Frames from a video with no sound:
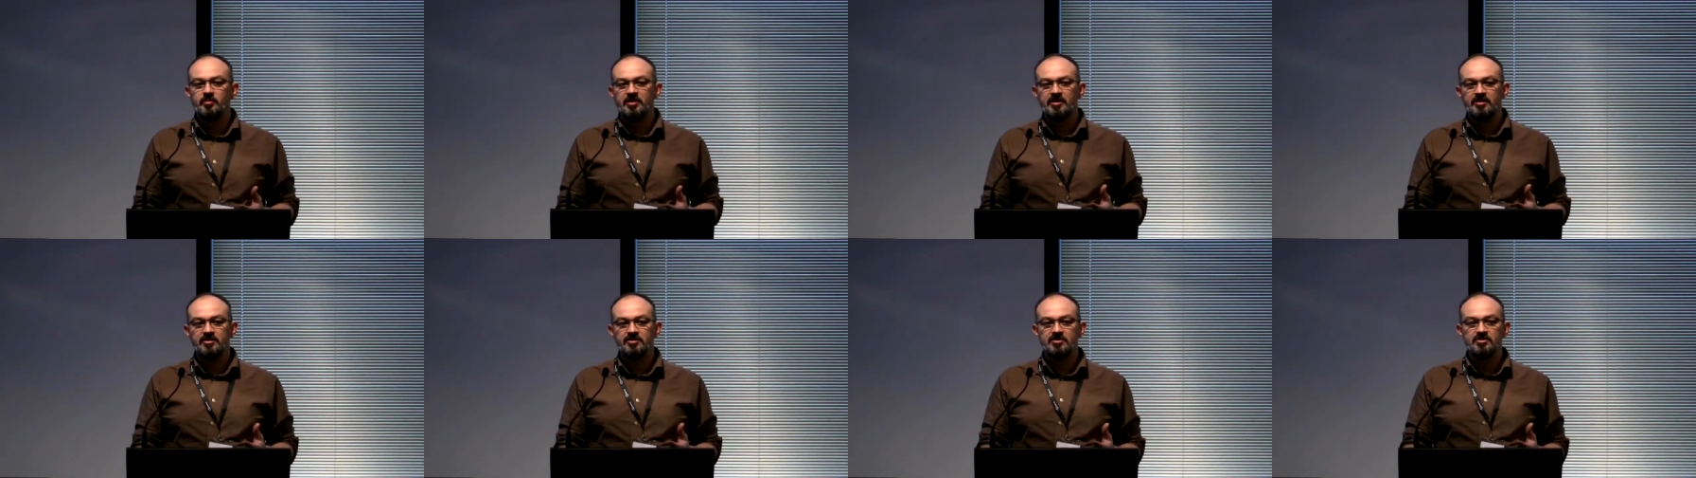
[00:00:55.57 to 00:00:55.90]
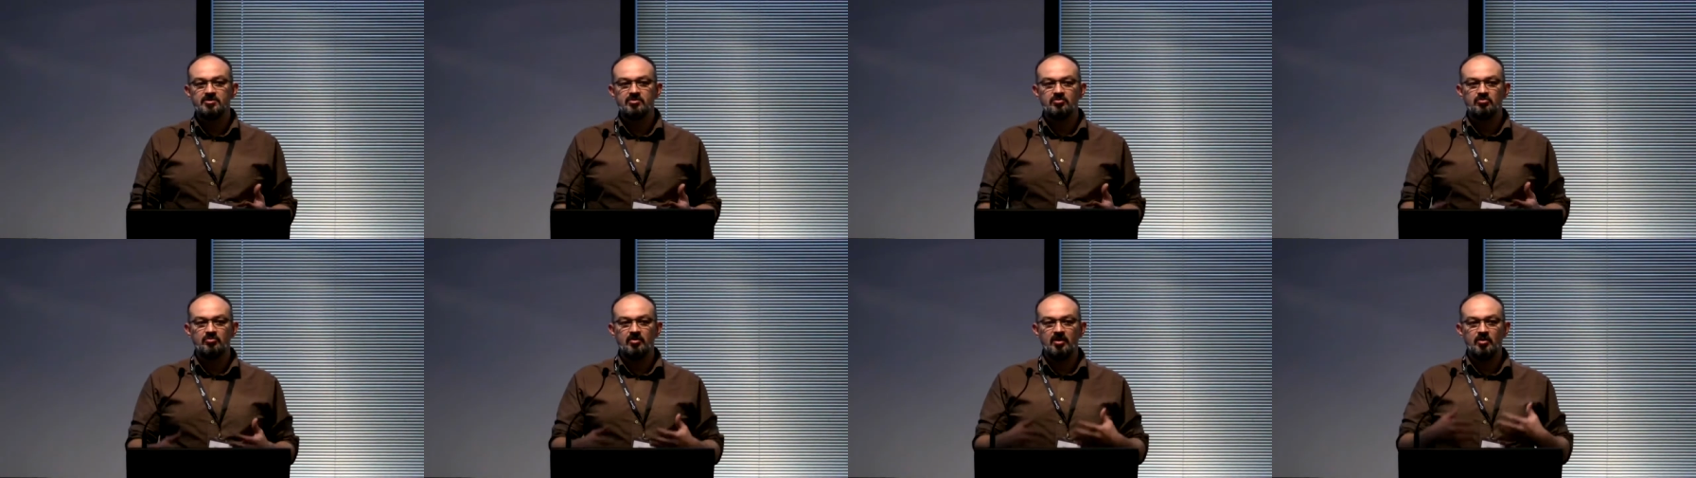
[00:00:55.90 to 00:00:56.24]

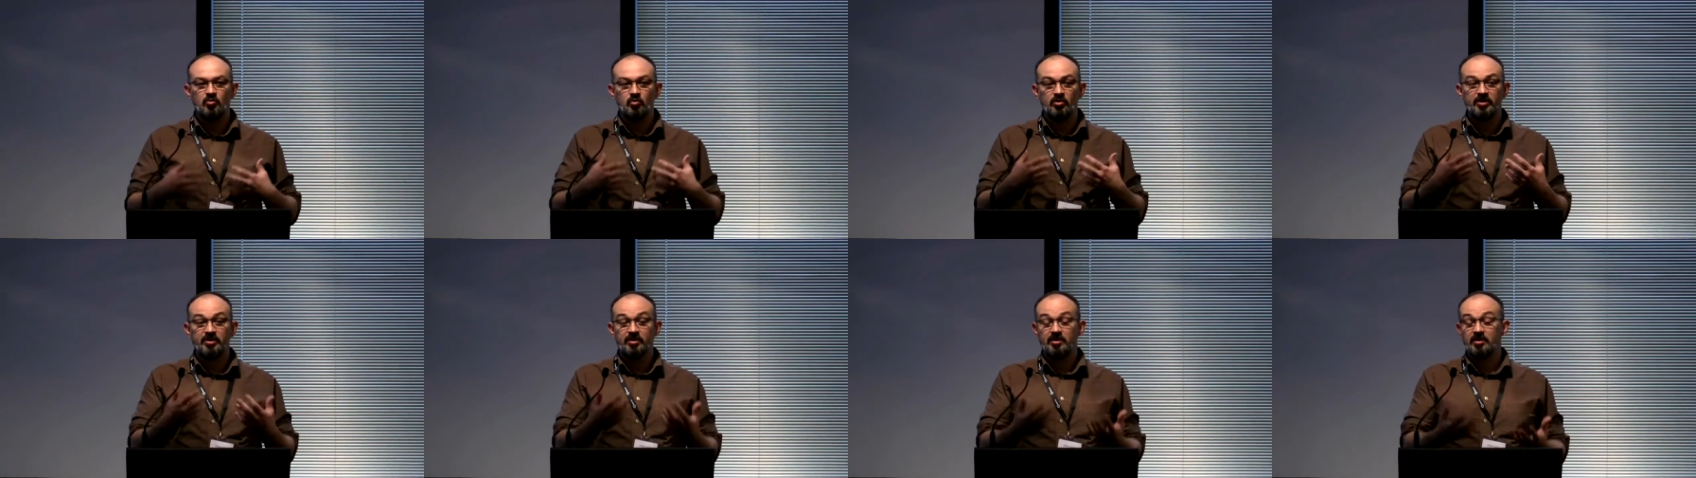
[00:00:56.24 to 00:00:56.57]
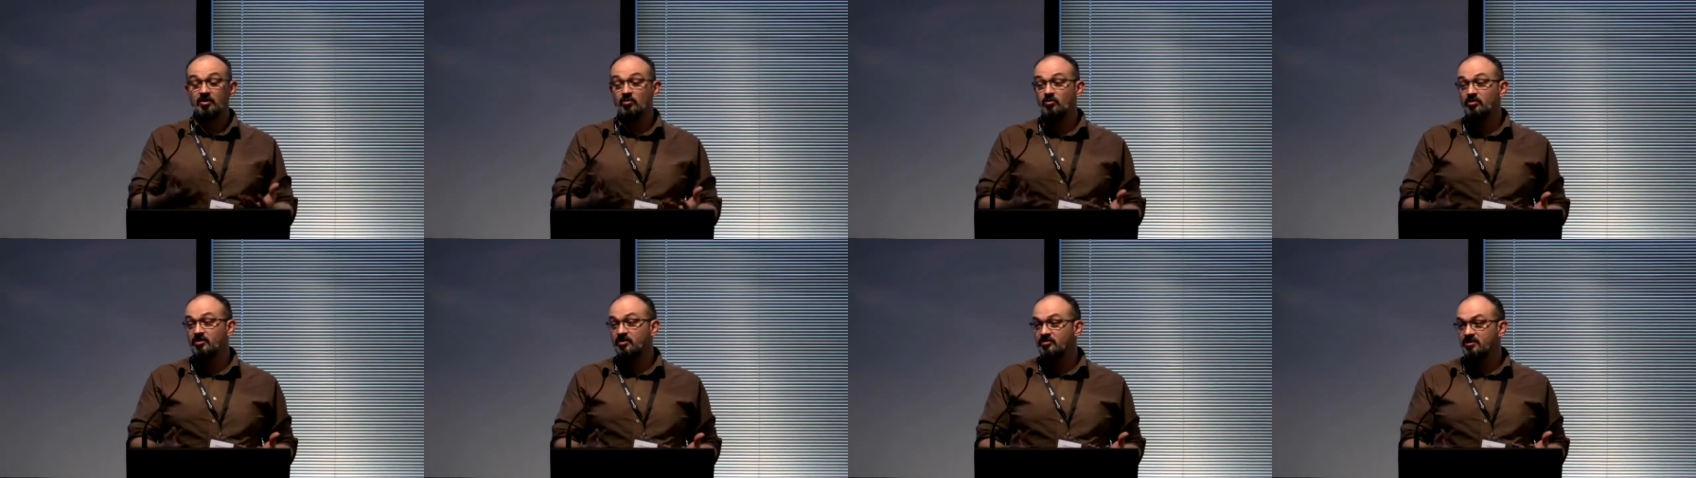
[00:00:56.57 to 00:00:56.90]
managers who are
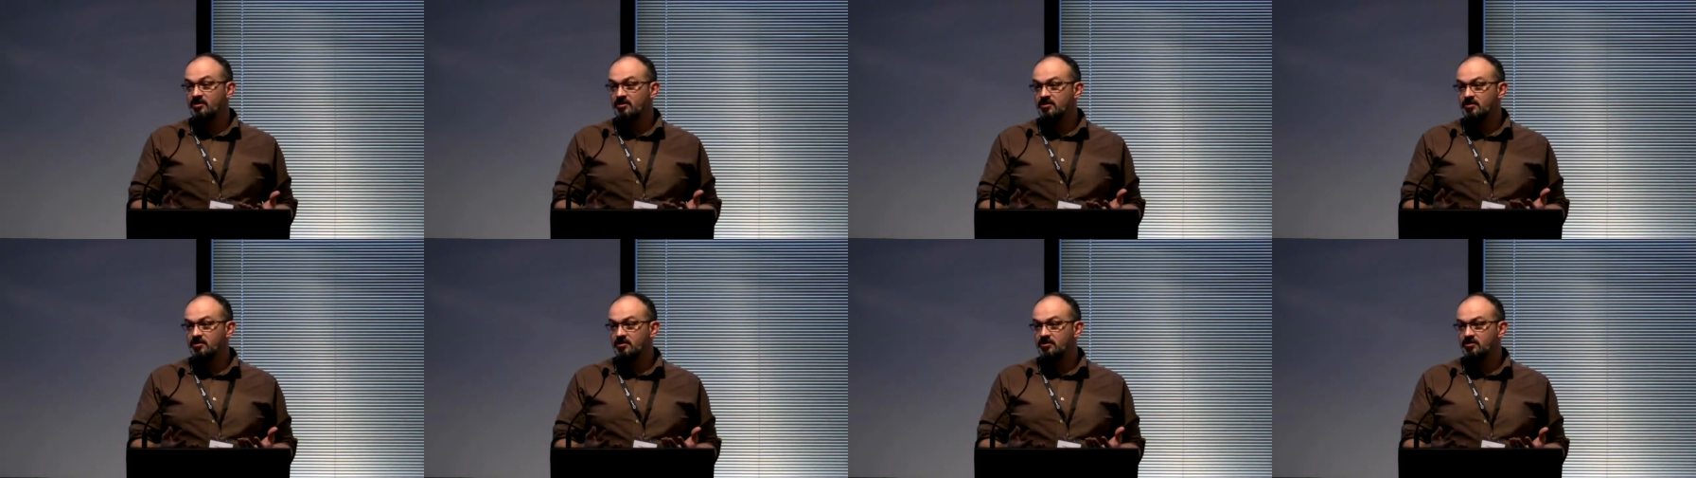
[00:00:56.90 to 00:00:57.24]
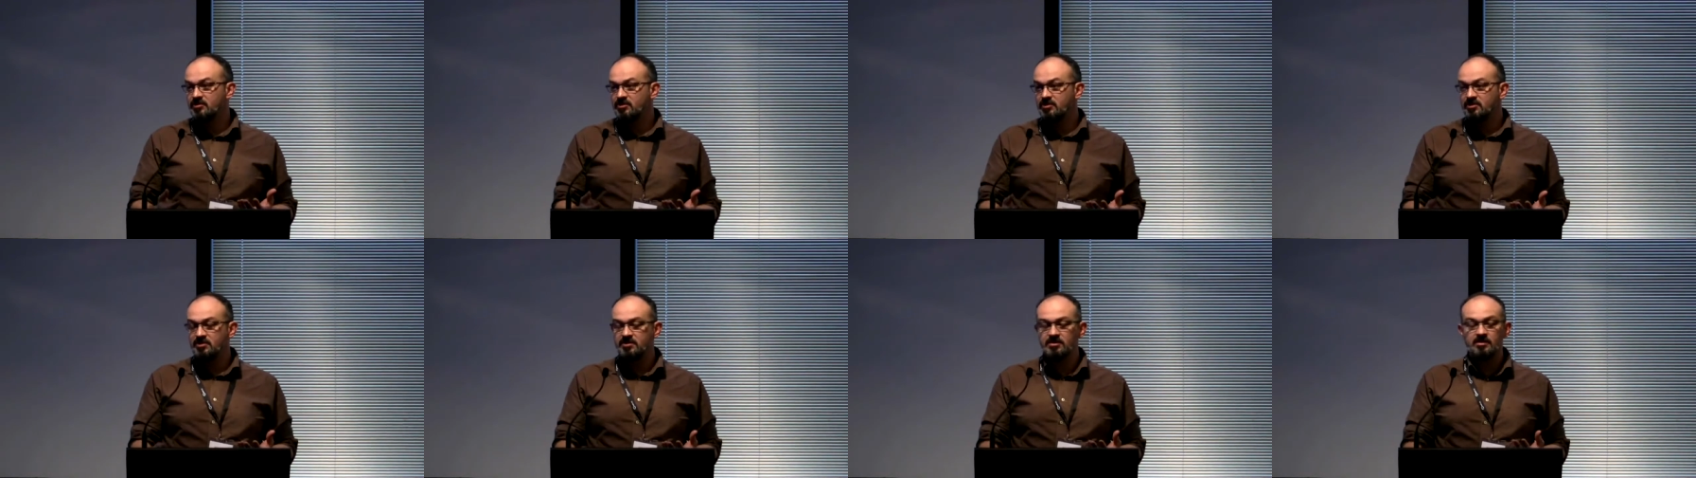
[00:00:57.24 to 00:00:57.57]
working with the
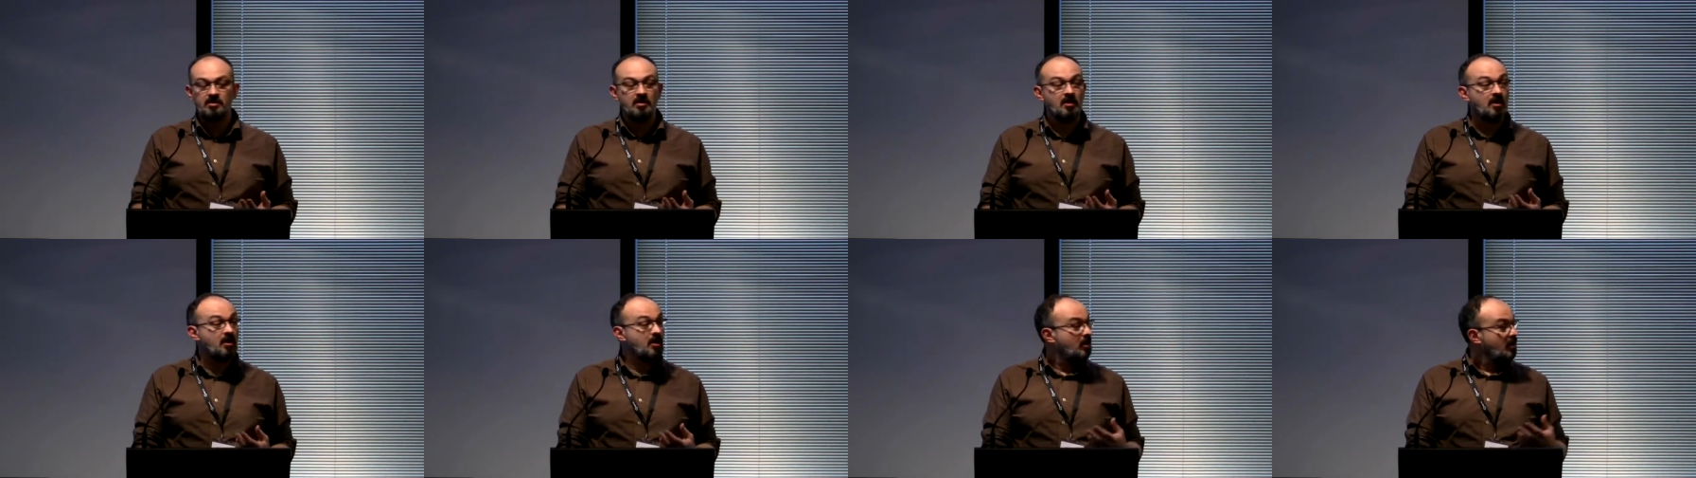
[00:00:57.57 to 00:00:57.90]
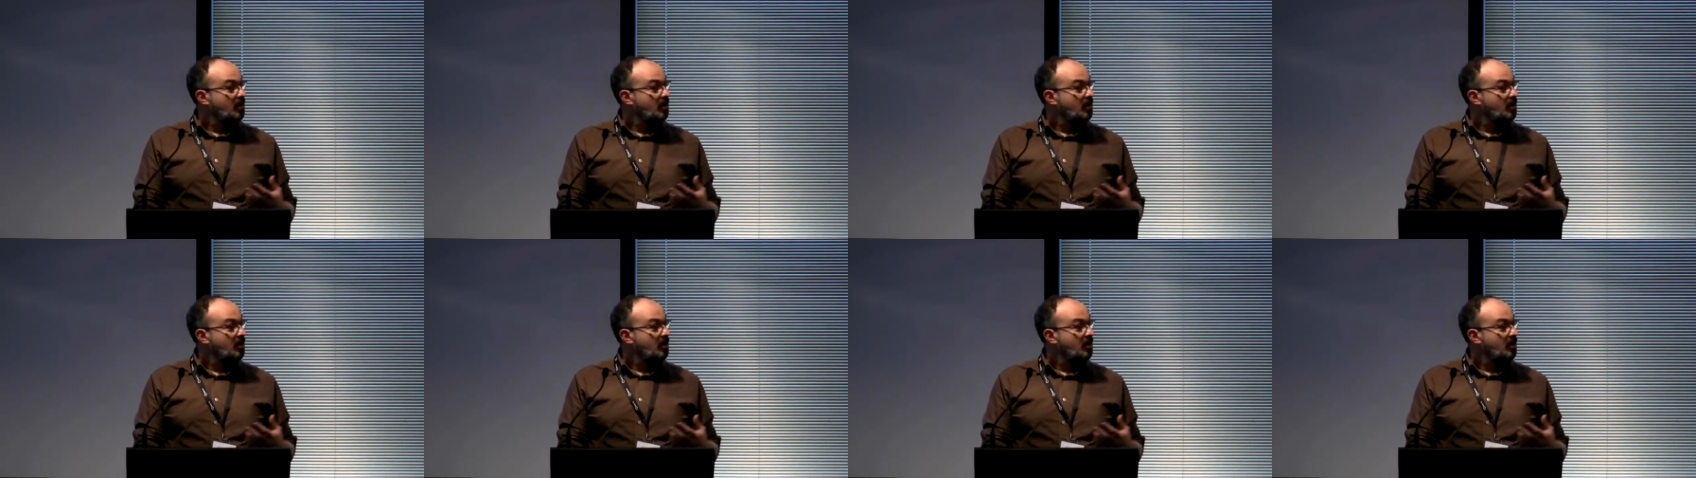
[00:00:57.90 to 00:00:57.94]
researchers